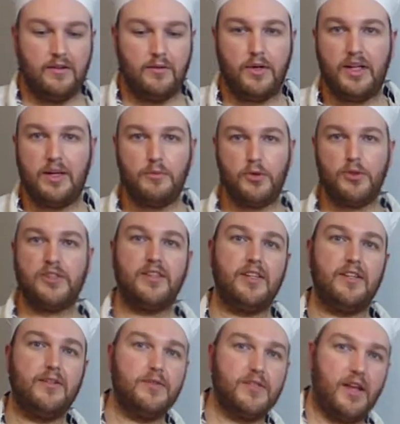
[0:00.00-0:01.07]
Right then boys and
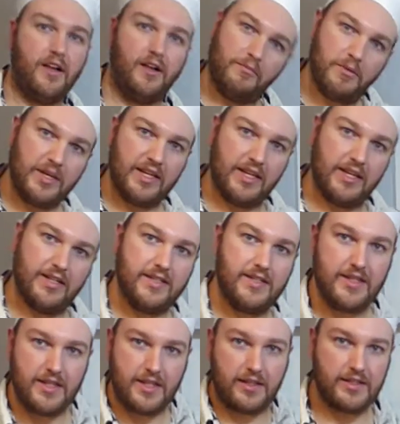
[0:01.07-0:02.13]
girls, our meat is
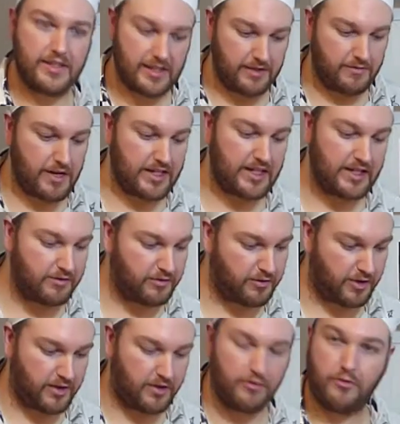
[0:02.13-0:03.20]
nicely ready
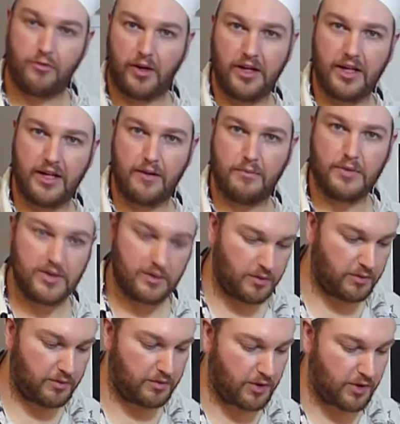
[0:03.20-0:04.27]
for frying up. So what
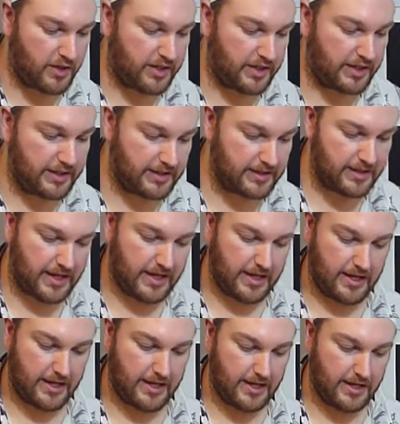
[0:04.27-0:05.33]
we've got is
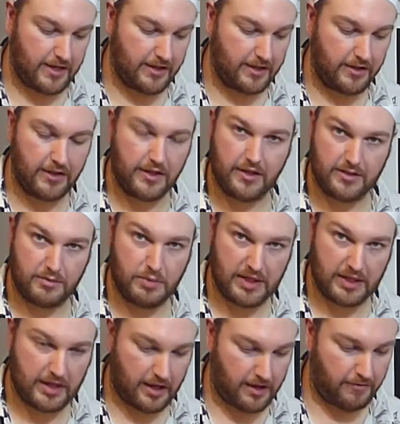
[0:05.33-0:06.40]
a nice
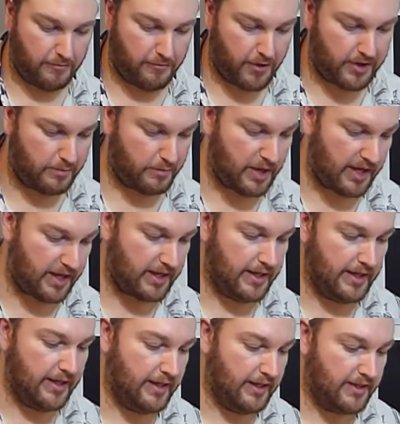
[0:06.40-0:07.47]
big frying pan
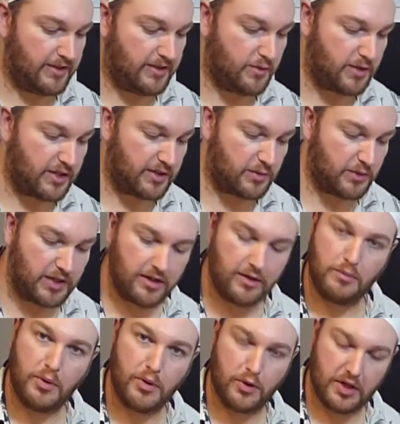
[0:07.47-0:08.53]
to which we're going
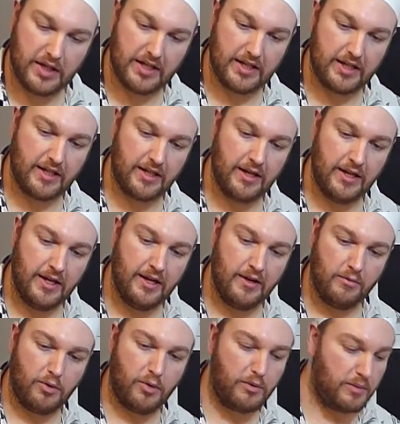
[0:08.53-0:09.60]
to put in
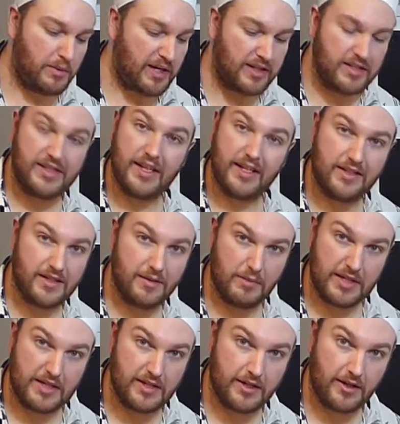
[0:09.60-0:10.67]
probably about 1
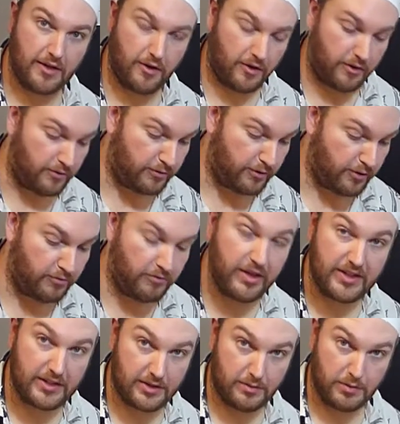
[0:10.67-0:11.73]
centimetre of
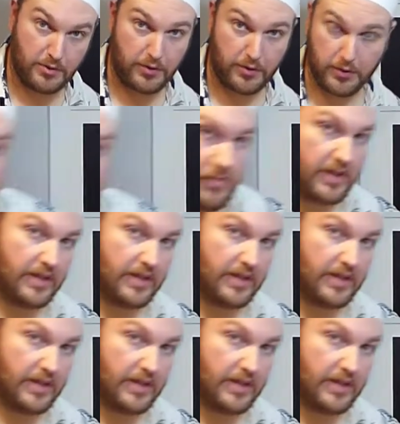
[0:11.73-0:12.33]
vegetable oil.